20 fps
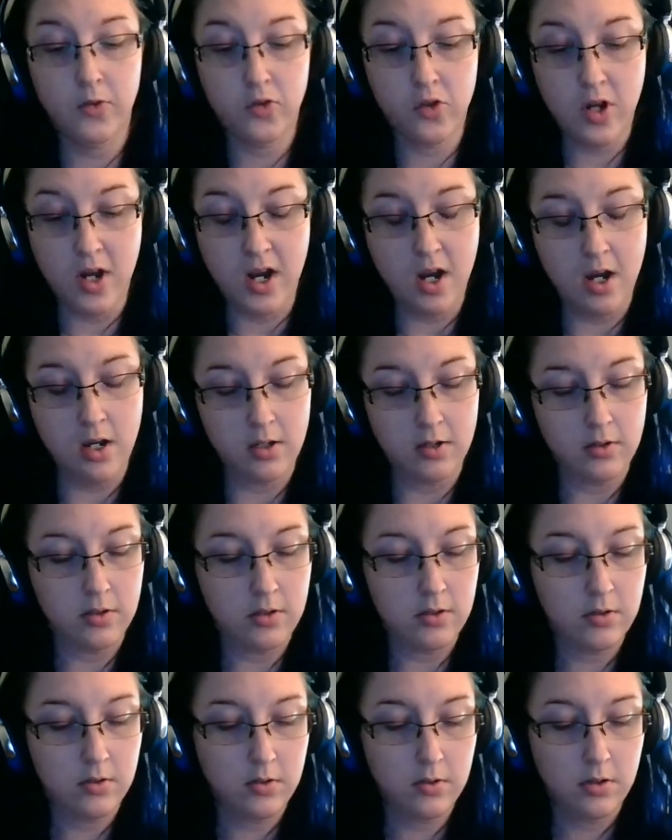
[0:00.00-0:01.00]

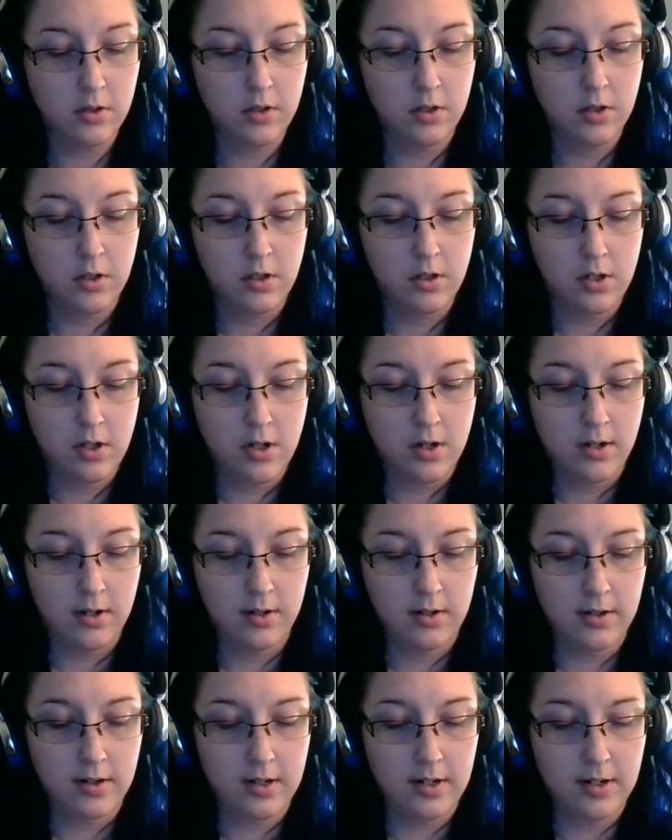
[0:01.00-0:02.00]
Jazz.
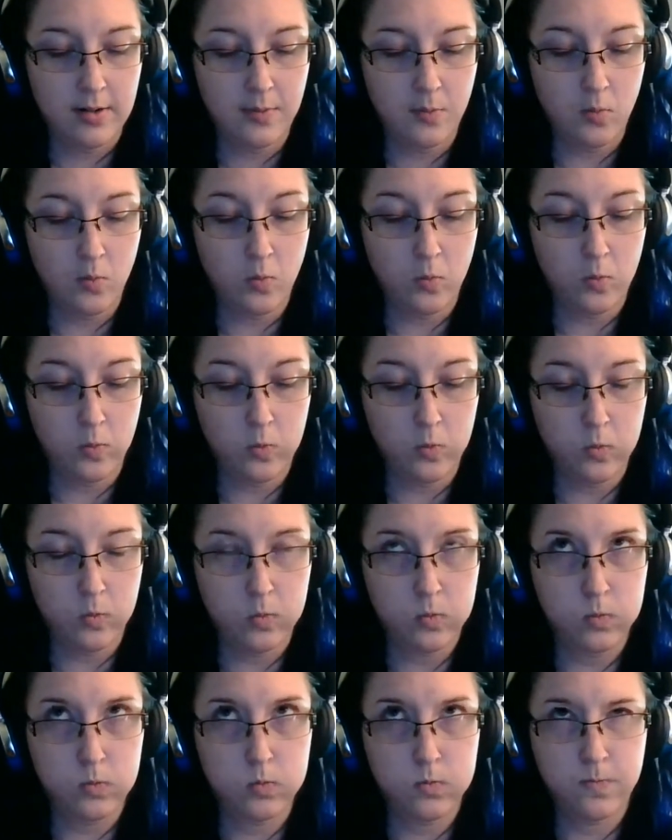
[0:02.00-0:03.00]
I'm
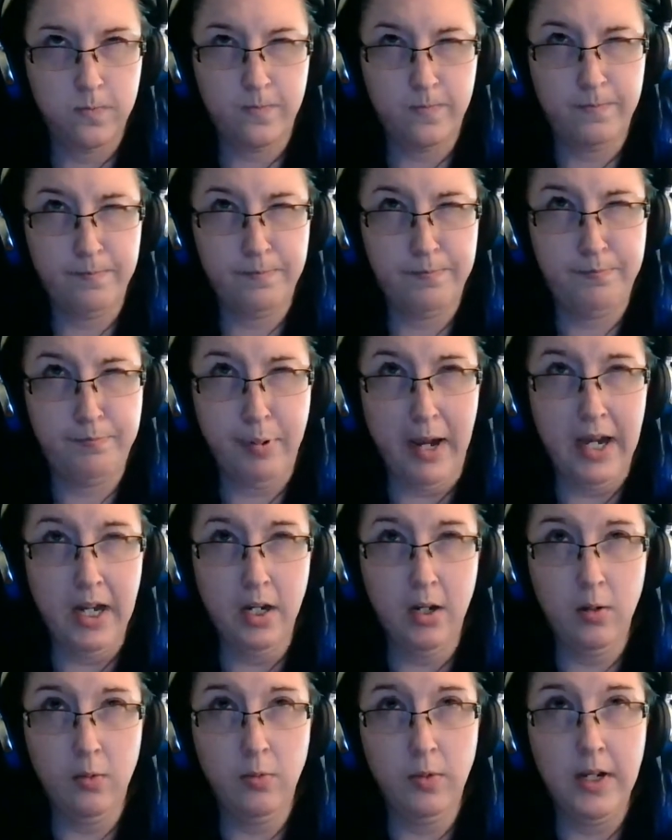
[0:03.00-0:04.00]

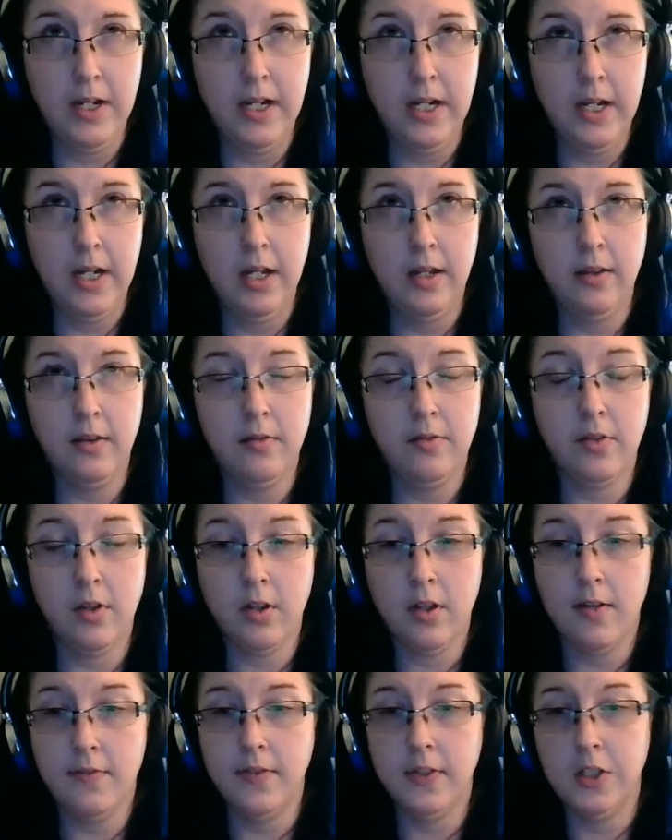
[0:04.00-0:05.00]
beta reading. The
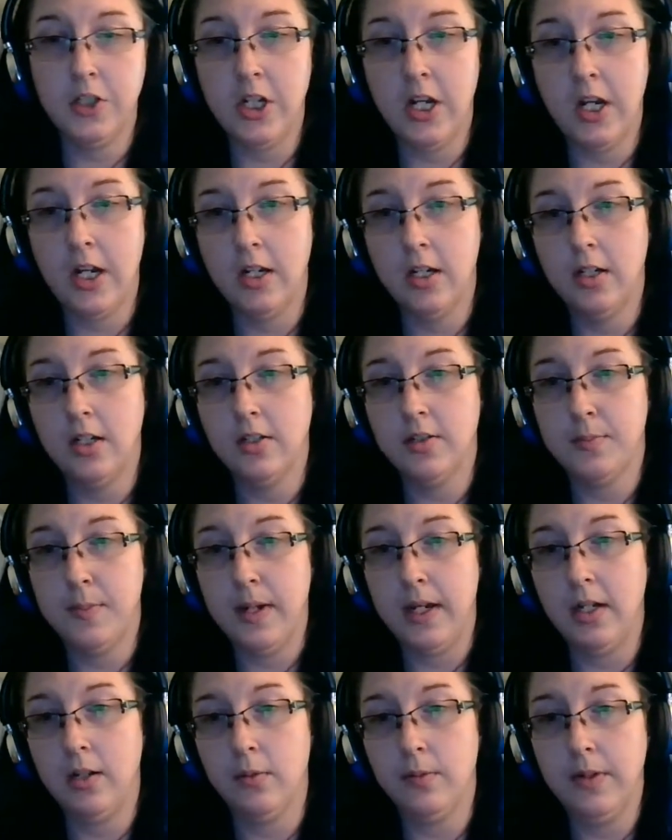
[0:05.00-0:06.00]
lovely Shannon is
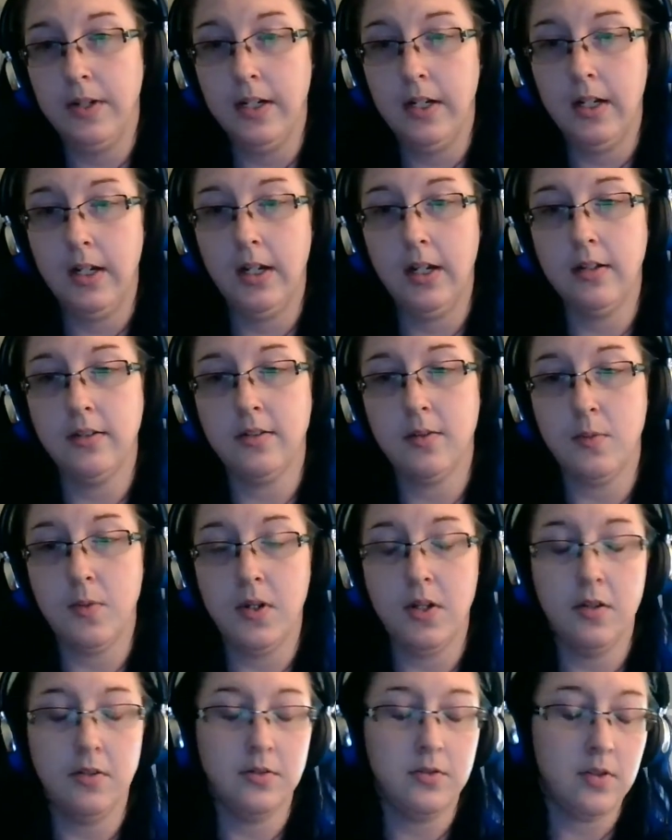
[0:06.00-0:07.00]
beta reading, and someone
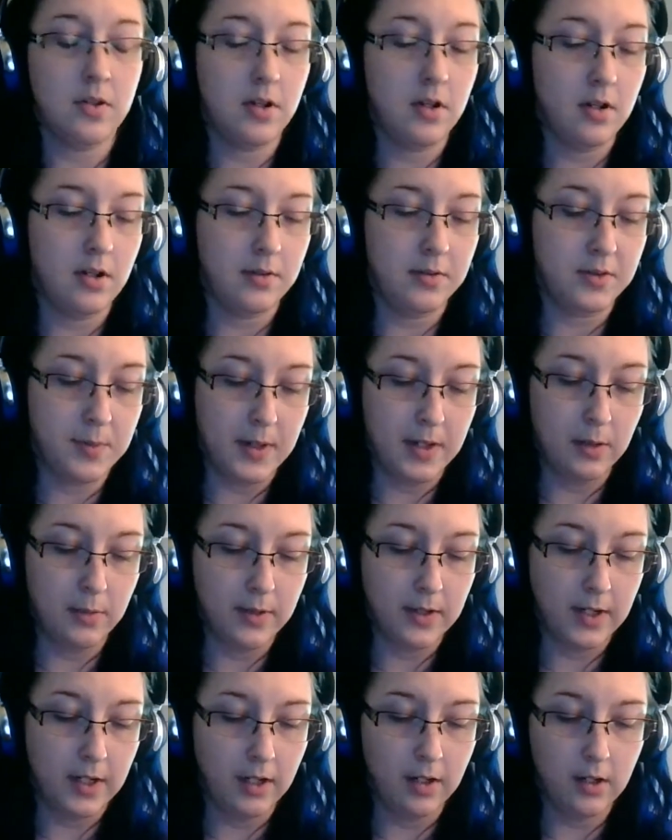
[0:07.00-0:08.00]
else is beta
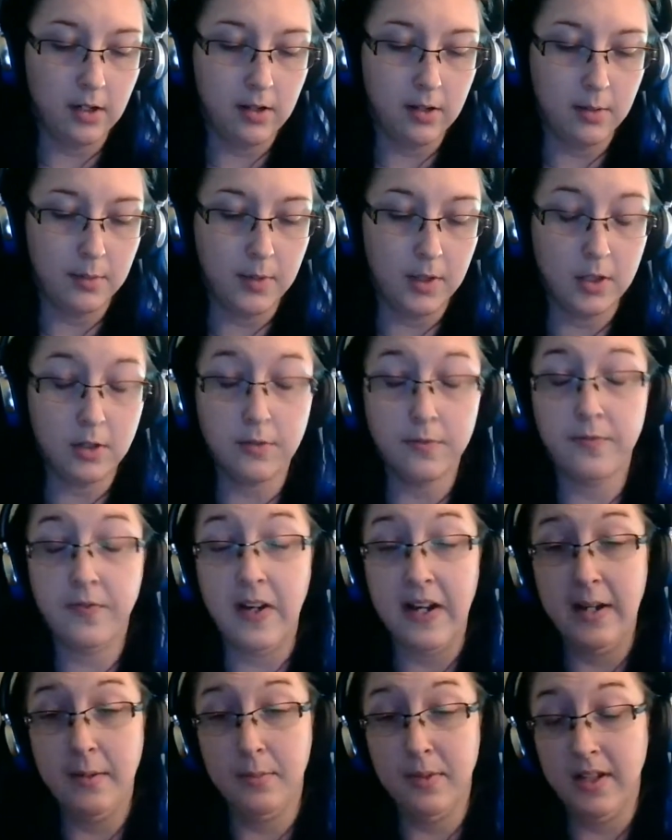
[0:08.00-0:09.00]
reading Unknown
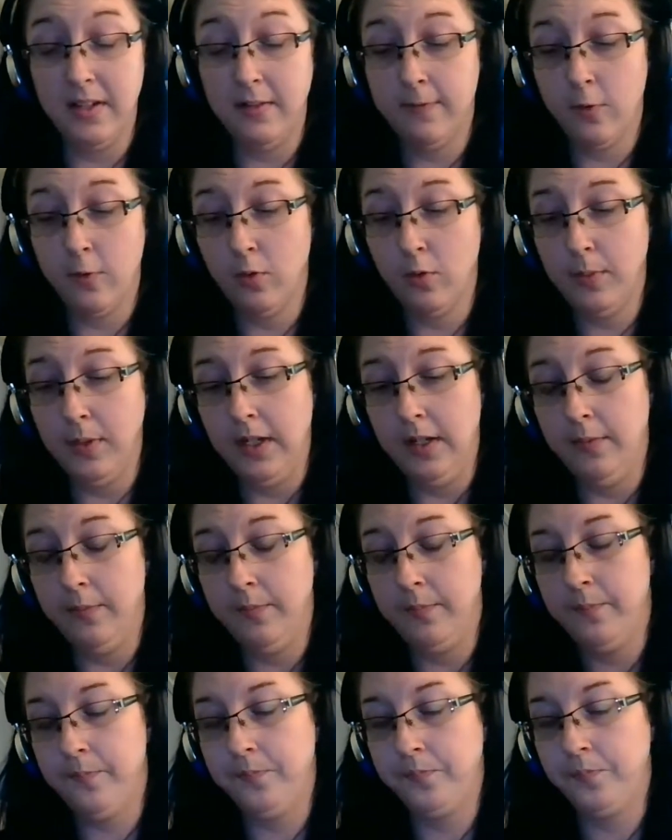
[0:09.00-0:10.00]
Family for me.
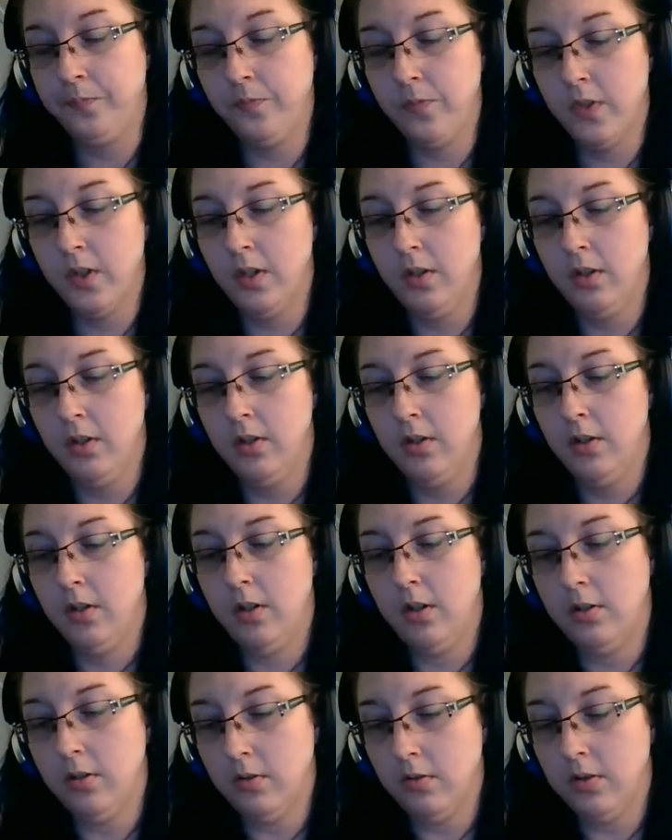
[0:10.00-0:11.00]

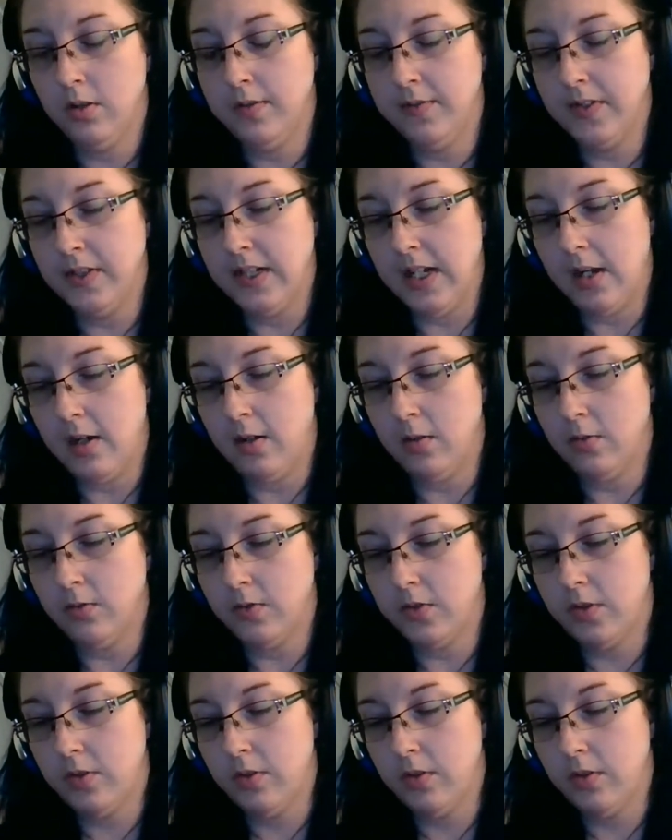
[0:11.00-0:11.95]
Unknown Love is out.